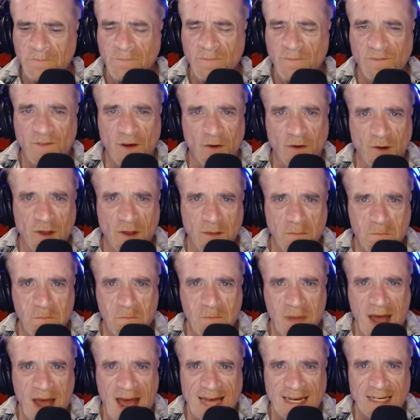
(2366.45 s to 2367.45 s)
very
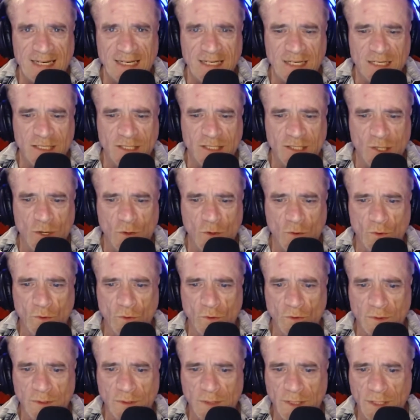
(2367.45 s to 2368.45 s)
badly
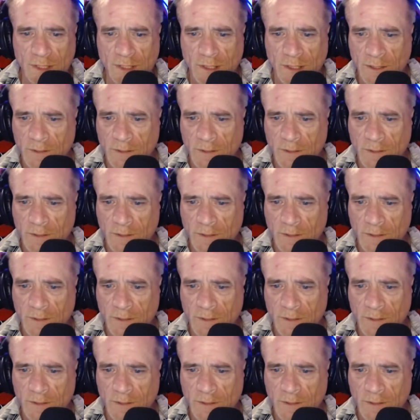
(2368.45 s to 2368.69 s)
told.